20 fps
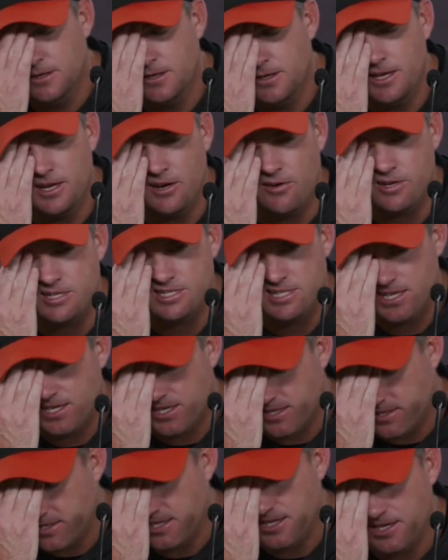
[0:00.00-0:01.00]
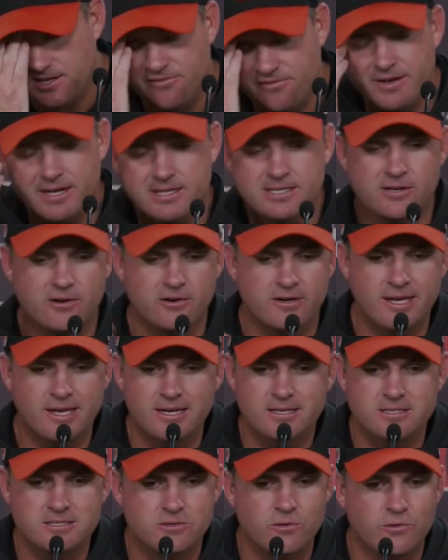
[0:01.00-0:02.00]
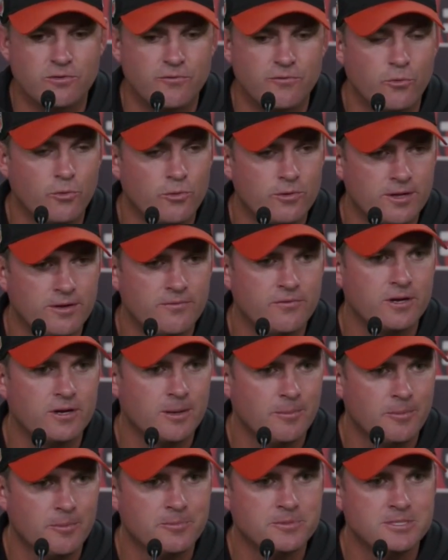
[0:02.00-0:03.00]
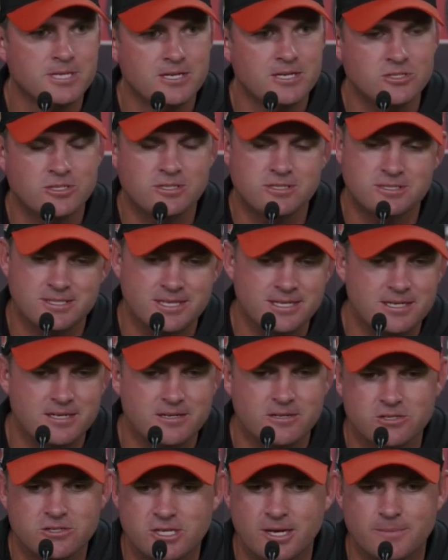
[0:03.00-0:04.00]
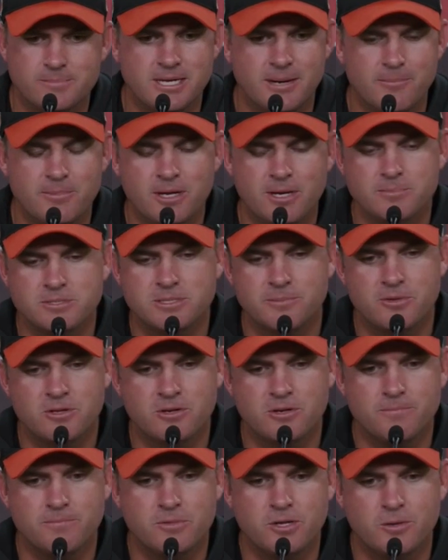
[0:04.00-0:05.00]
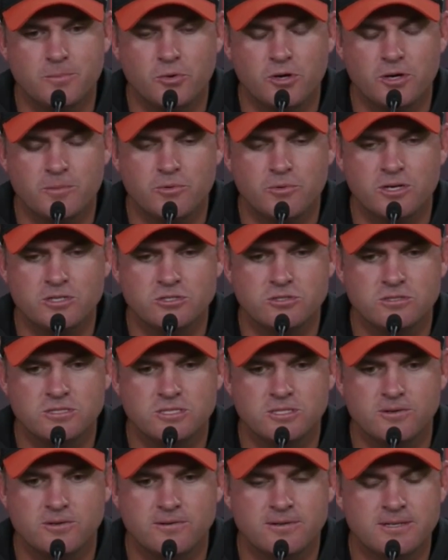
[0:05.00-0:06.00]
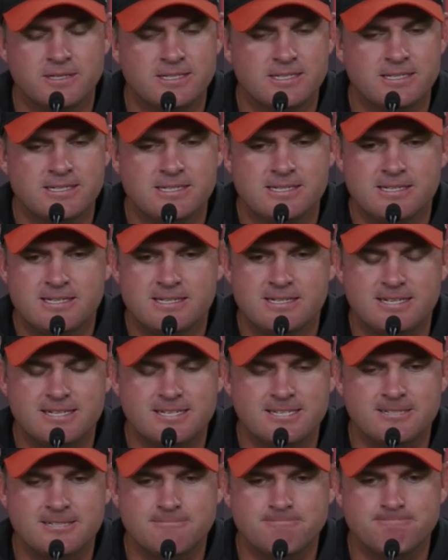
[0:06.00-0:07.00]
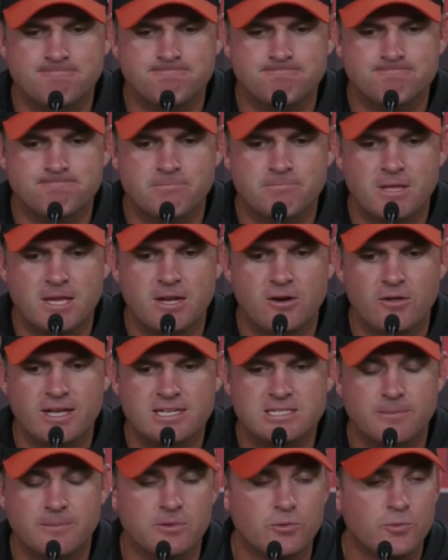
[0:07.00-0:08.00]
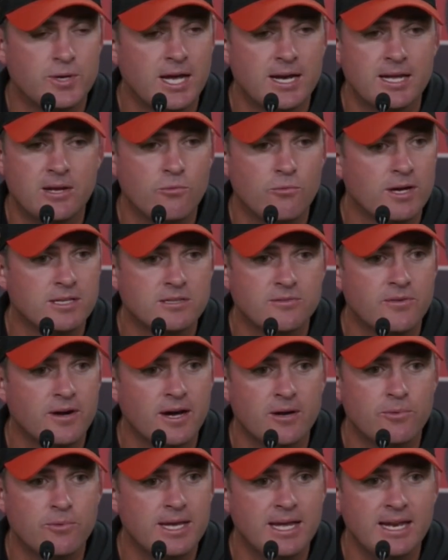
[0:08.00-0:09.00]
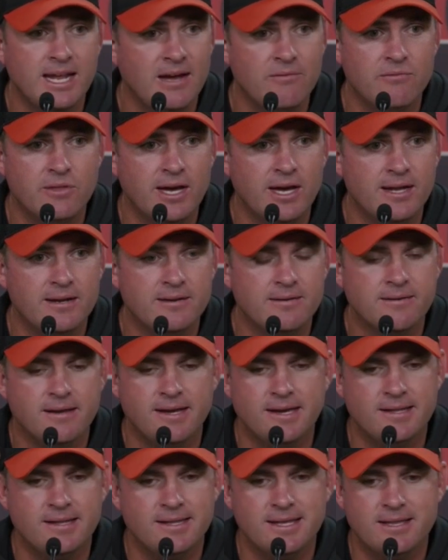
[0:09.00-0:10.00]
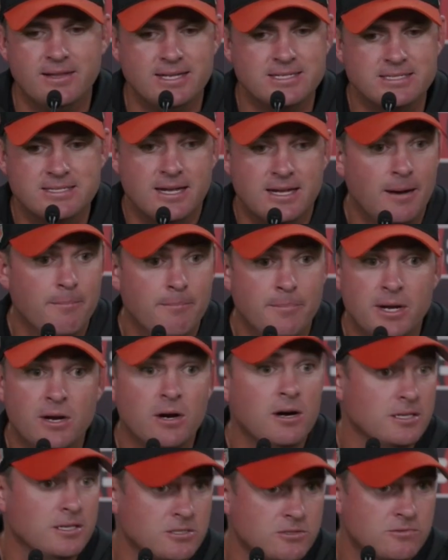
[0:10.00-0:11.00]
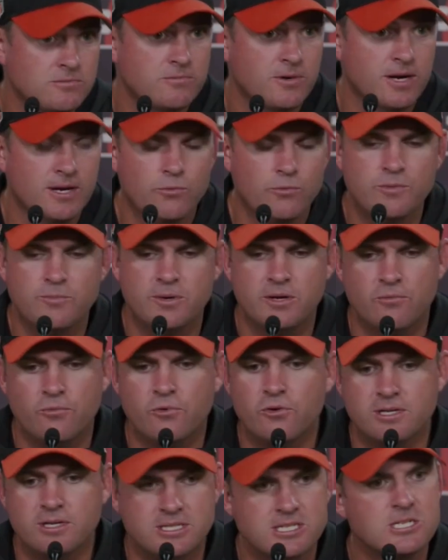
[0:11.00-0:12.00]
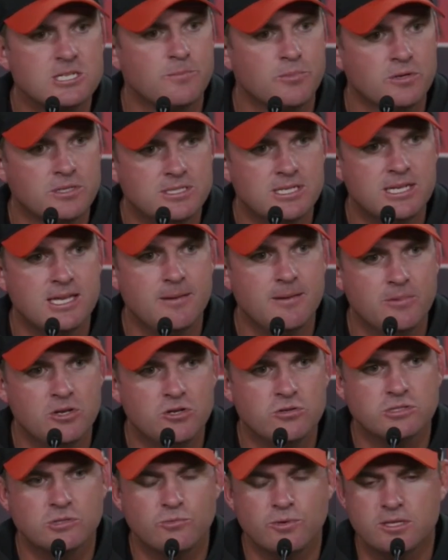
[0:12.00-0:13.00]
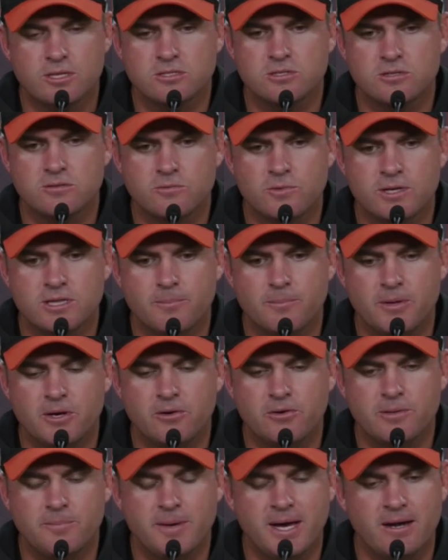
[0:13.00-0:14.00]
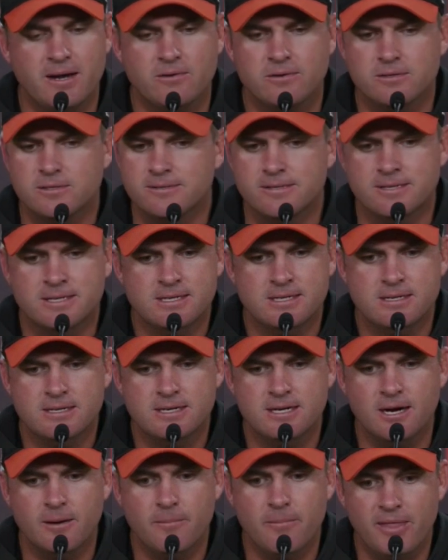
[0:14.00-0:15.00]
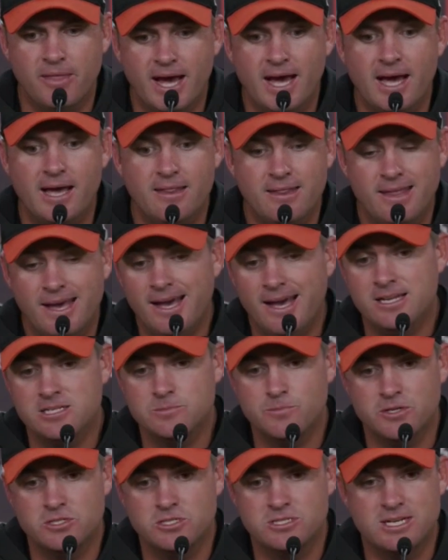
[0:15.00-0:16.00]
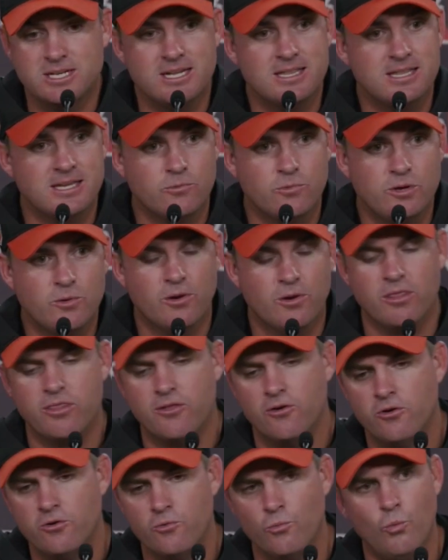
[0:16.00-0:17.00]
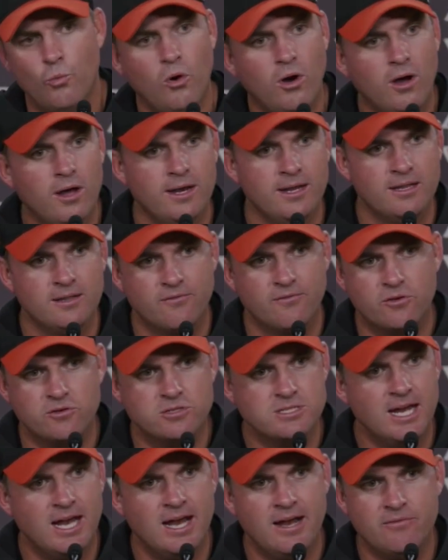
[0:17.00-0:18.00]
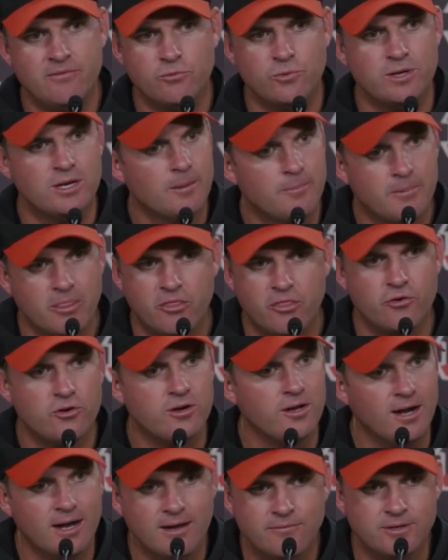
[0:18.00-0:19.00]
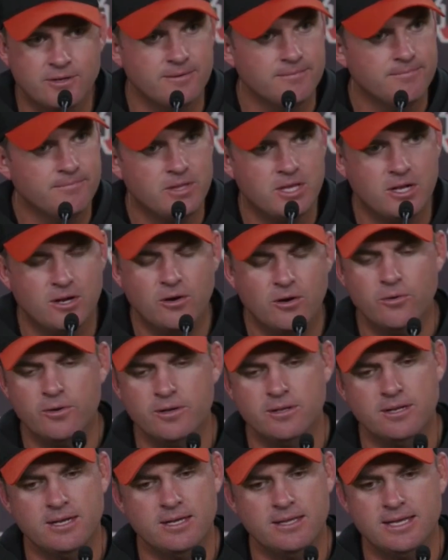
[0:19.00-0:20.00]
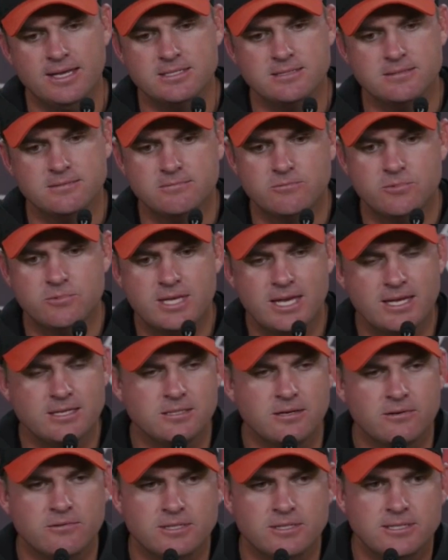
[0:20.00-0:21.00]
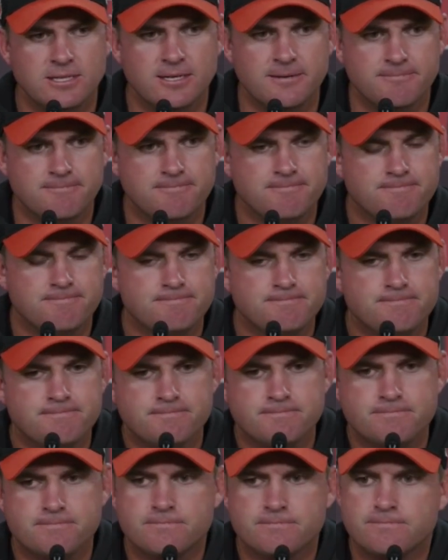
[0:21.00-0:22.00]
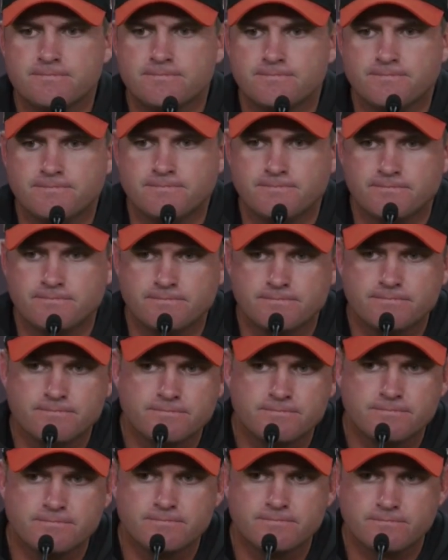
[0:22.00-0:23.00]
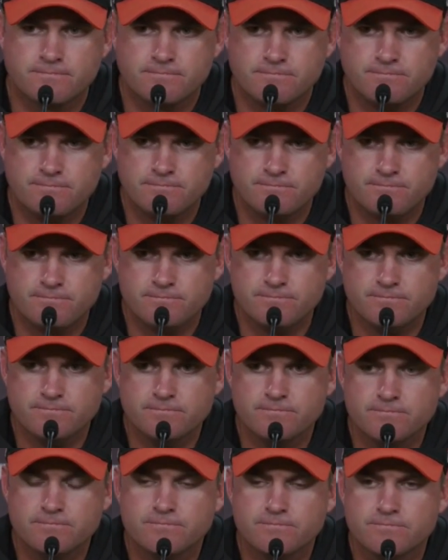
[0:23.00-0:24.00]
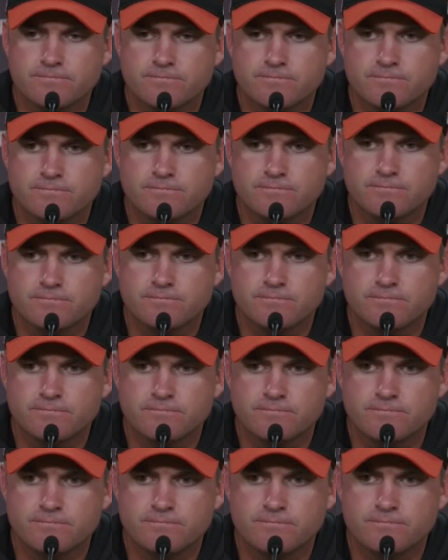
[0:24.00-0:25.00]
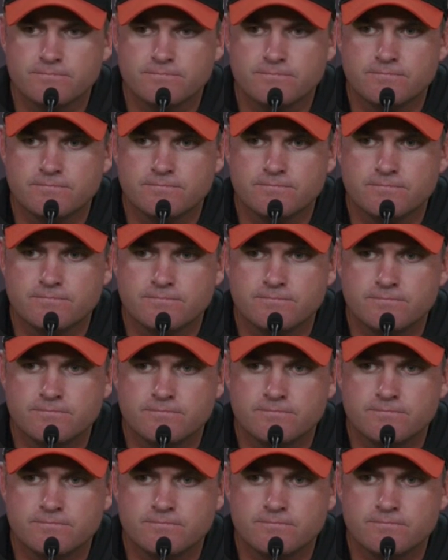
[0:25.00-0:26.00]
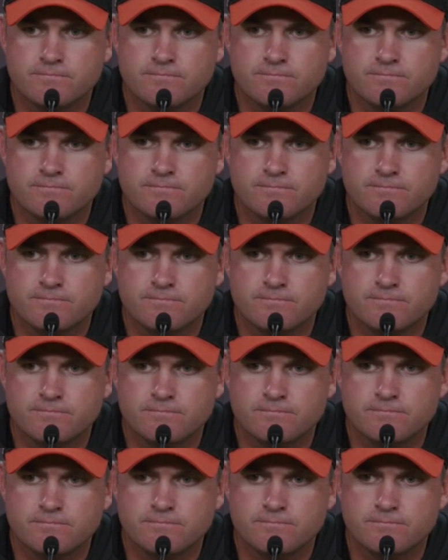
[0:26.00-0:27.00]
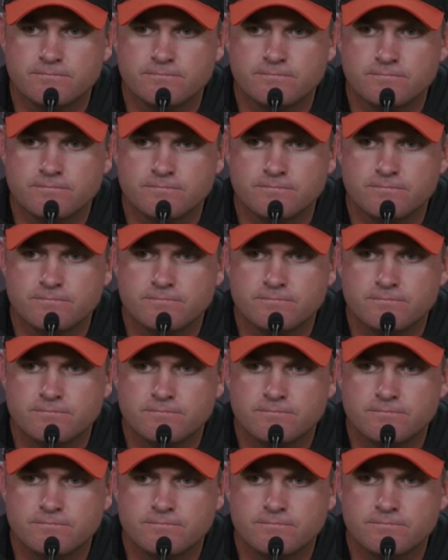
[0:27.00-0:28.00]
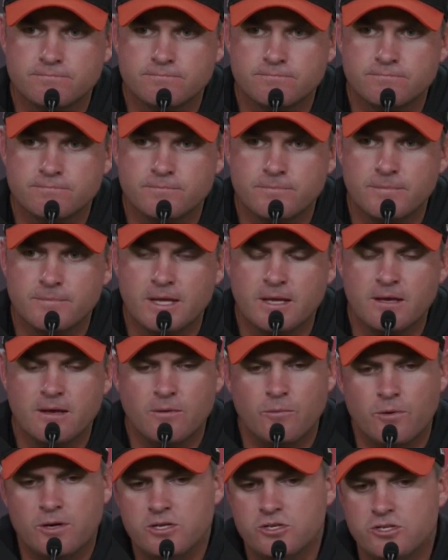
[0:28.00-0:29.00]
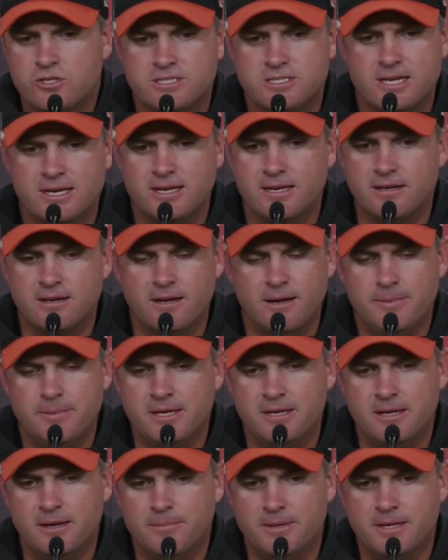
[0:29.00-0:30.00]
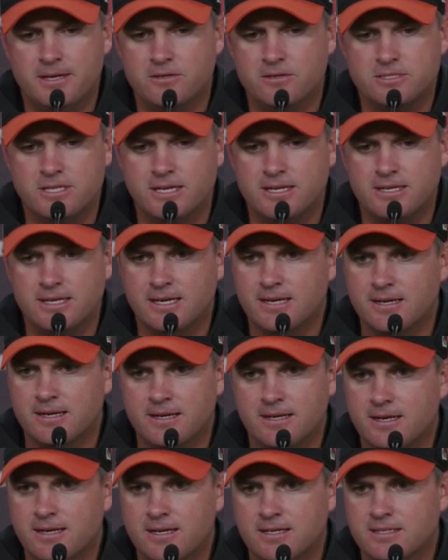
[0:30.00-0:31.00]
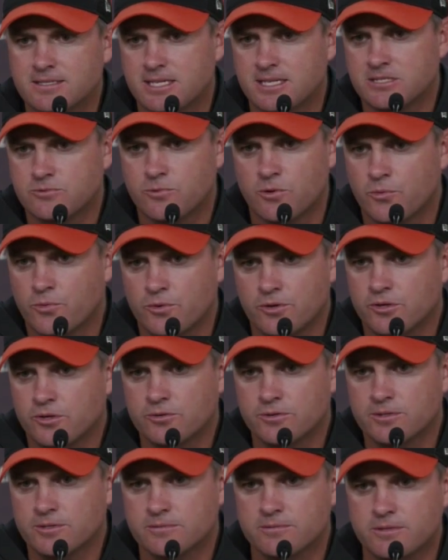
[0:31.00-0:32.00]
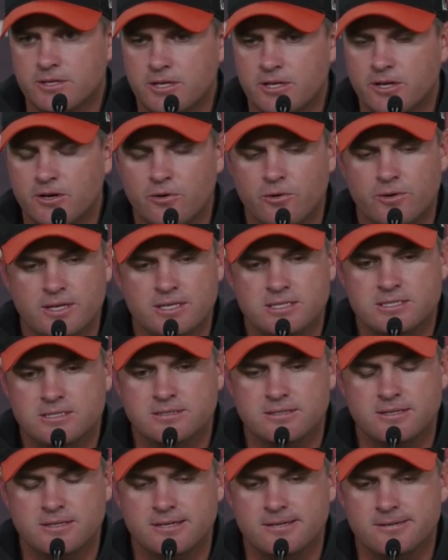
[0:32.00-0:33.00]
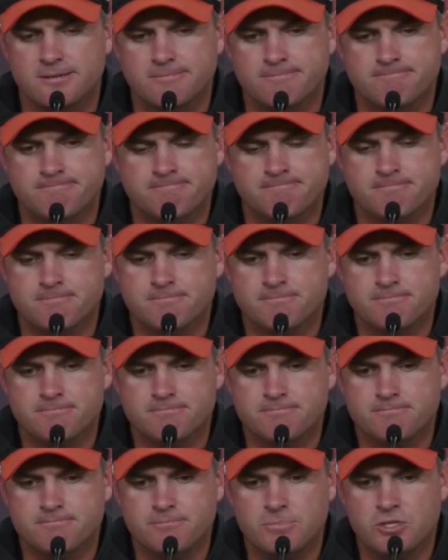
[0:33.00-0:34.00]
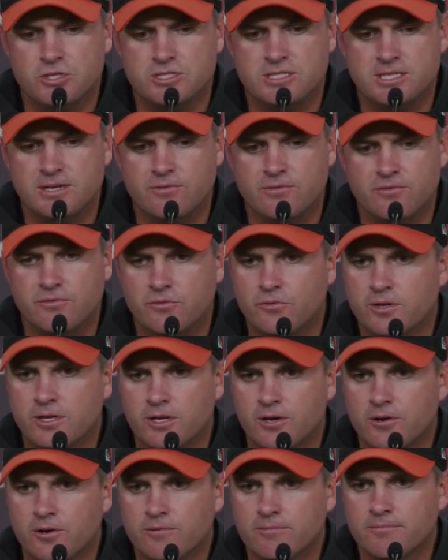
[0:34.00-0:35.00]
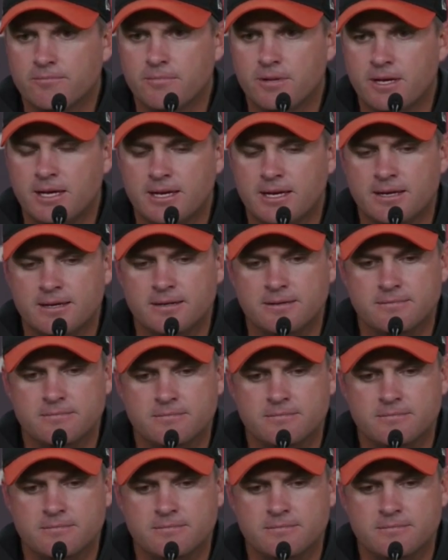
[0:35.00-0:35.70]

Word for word: you know, because then it then it affected our cadence going forward there for a couple of possessions, and they did a good job timing up some of their their plug pressures. So, um, you know, that's something we got to get rectified. We can't have that, and that, that's not been us, right? We've been a really disciplined team, and usually win the win the penalty battle and. Um, that, that as much as anything, we were third and one in the first half, and we ended up in third and eleven, you know, and, and that's we can't tolerate that. I know you said Joe's a competitor, but was there ever a moment for you where you didn't think you would be able to play tonight over the past eight days or so since tweeting? Well, you just take it. I mean, I'm in here saying day to day because that's what we're doing, you know, and it's um, you just never fully know, and,